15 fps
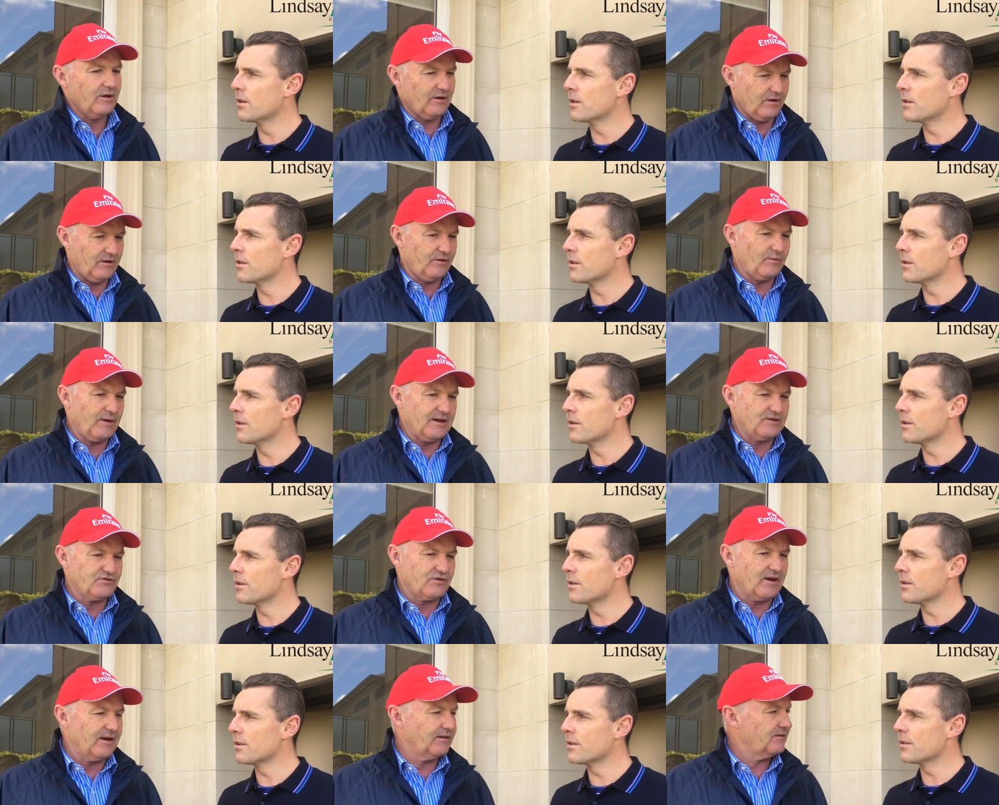Speaker 1: uh, the way
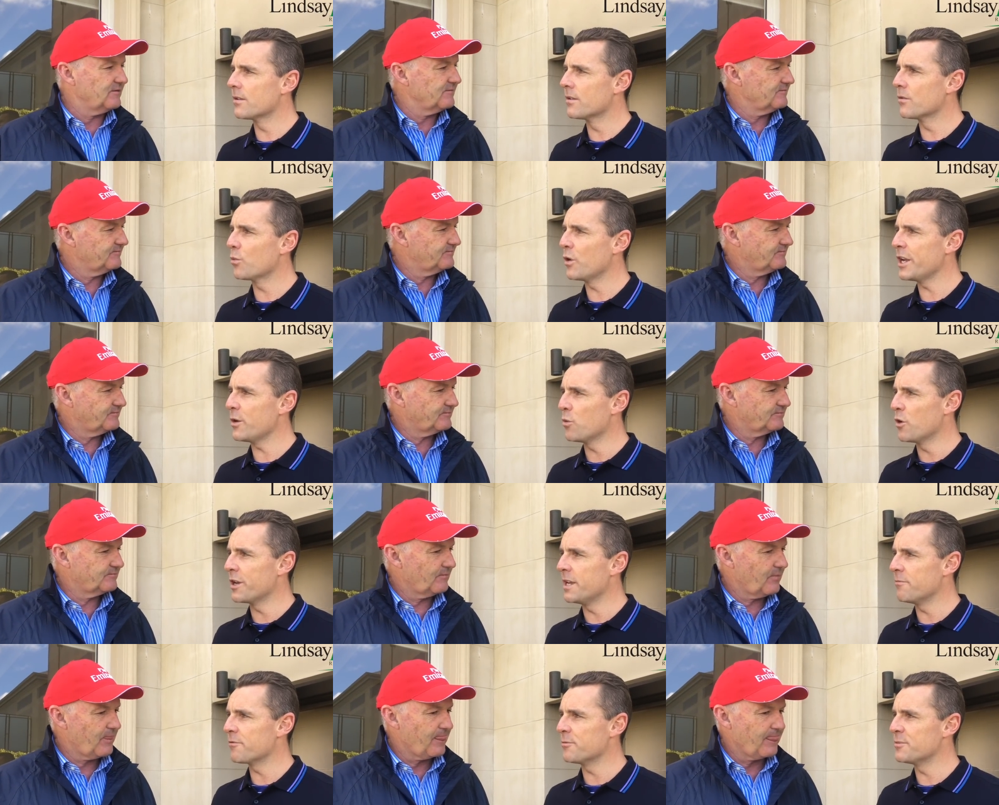he's trained.
Speaker 2: Where do you
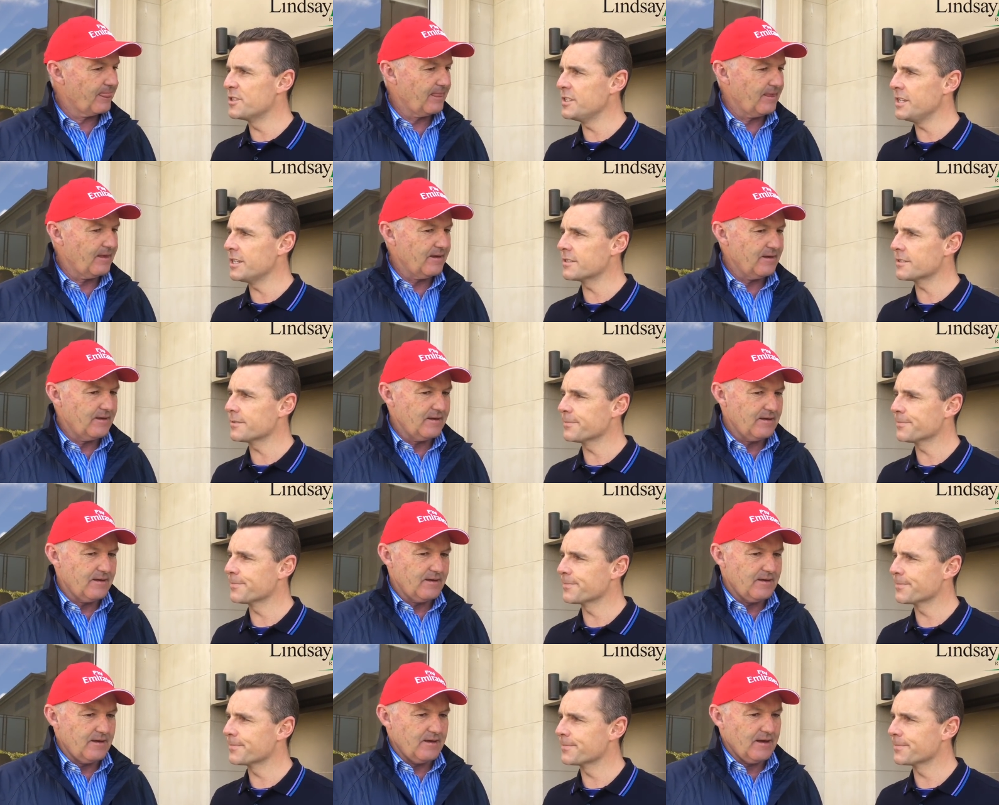want him from six?
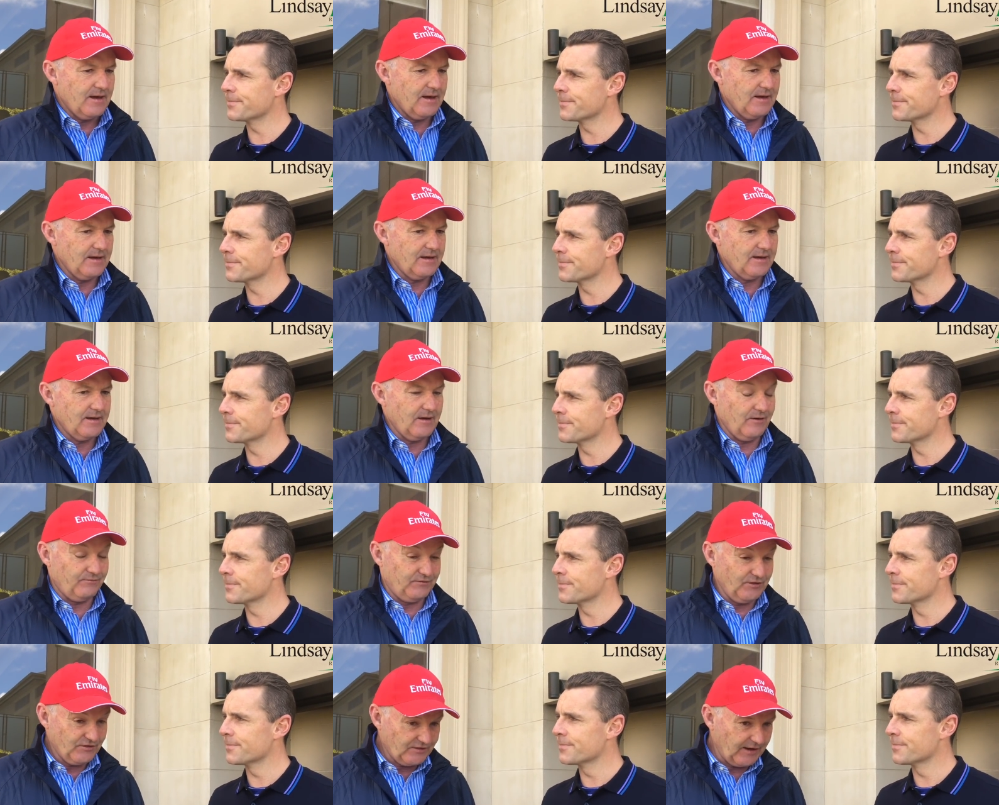
Speaker 1: Uh,
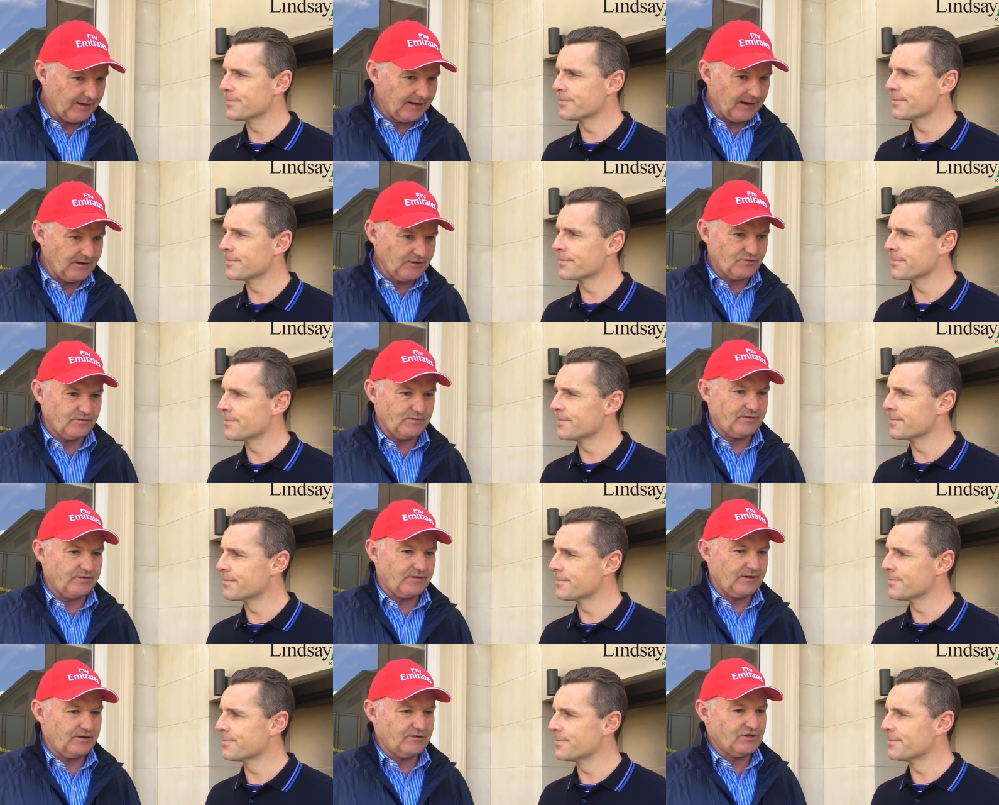I've just had lunch
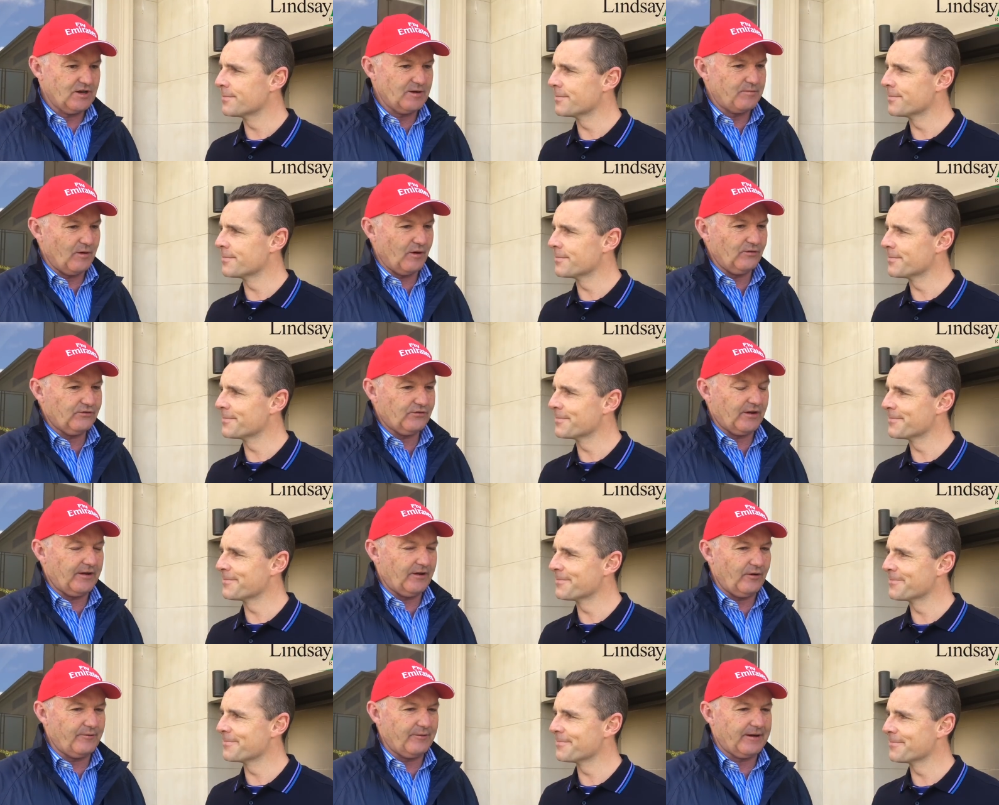with uh, G Boss,
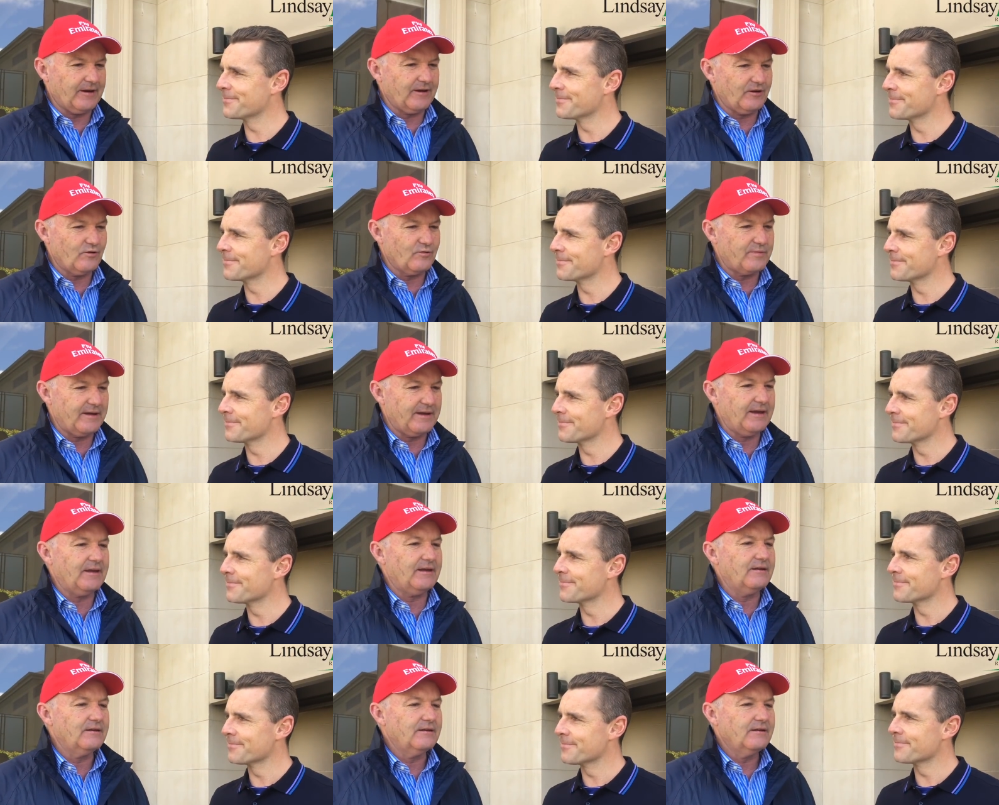and I reckon he'll
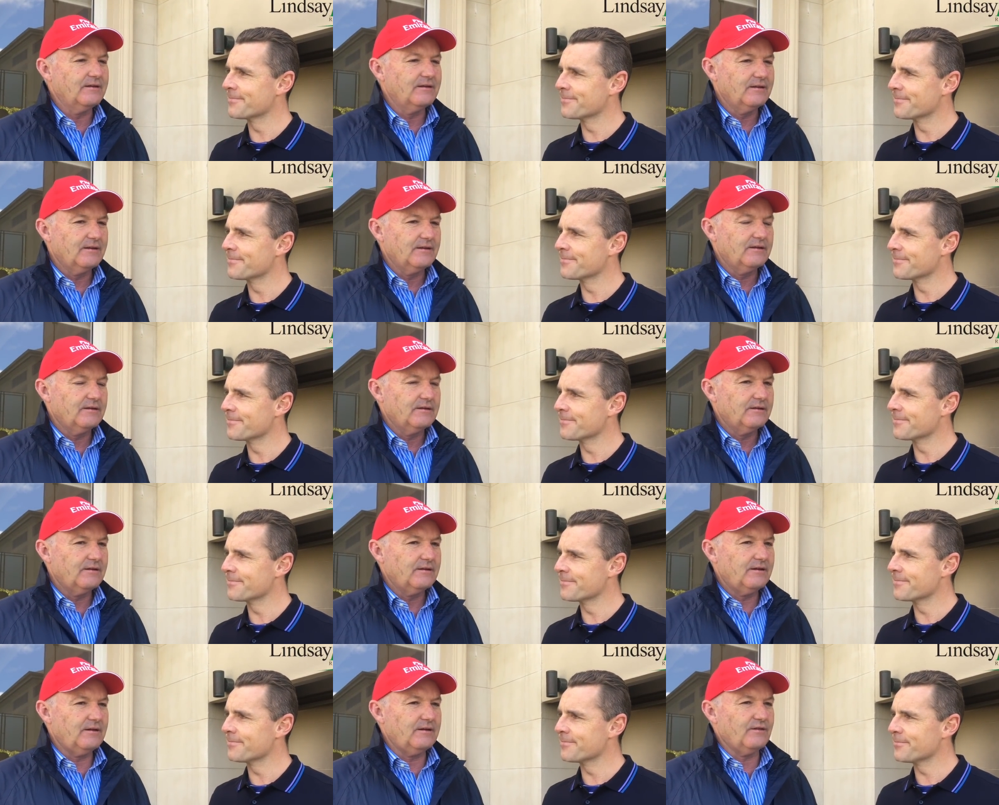be
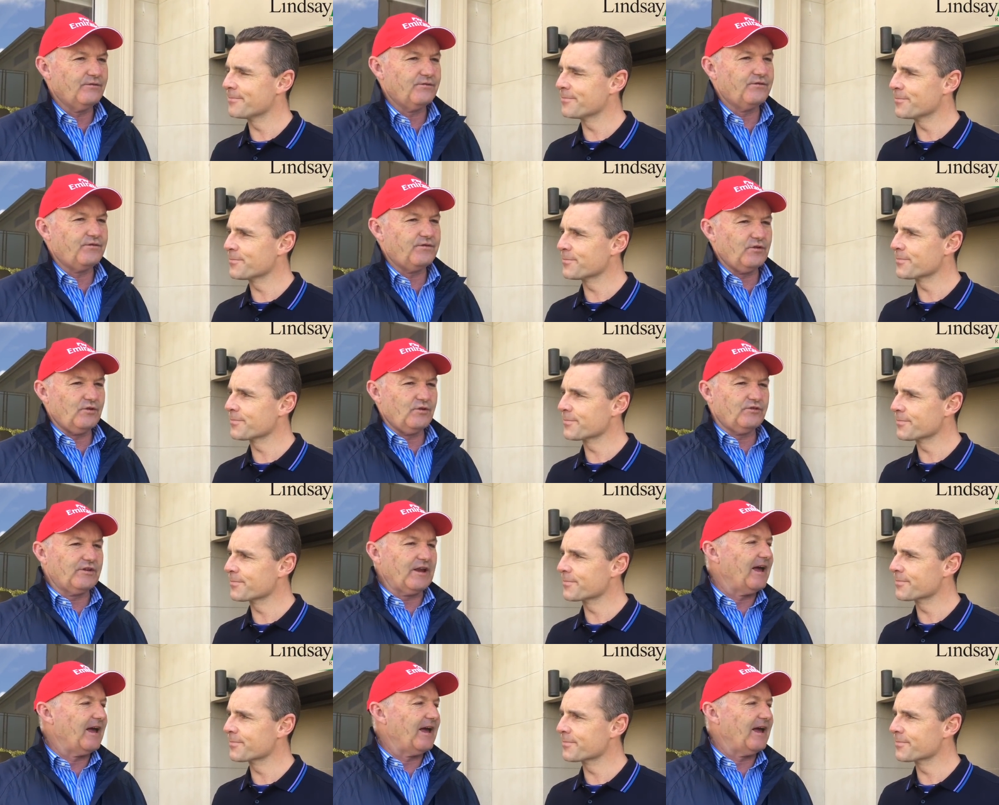in the first